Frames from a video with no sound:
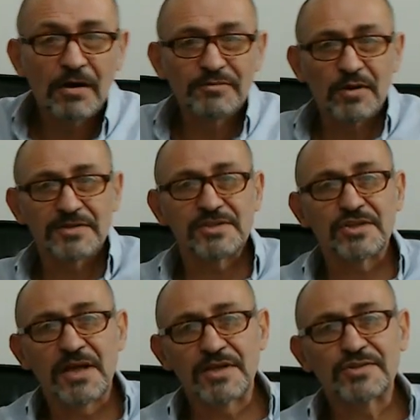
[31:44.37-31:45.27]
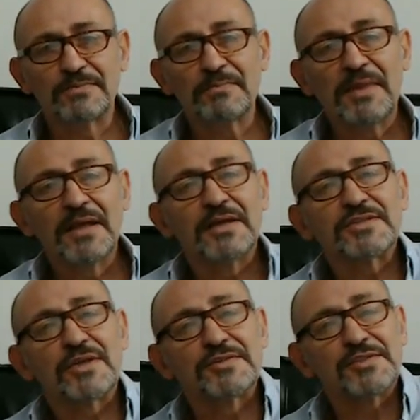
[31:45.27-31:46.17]
of oxygenation.
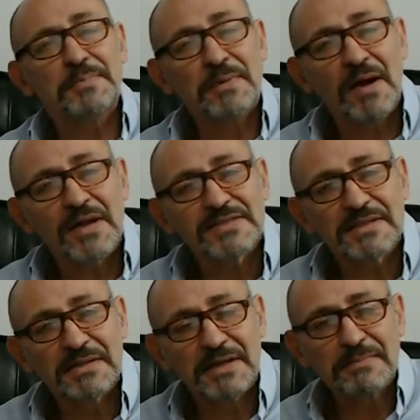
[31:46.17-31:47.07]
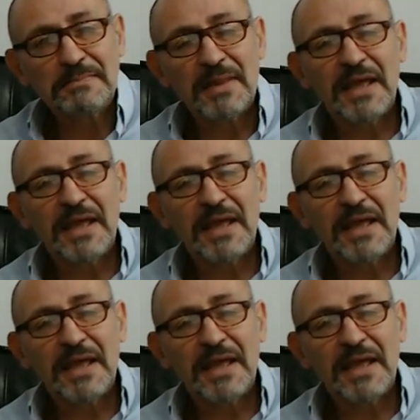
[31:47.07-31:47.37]
So surprisingly,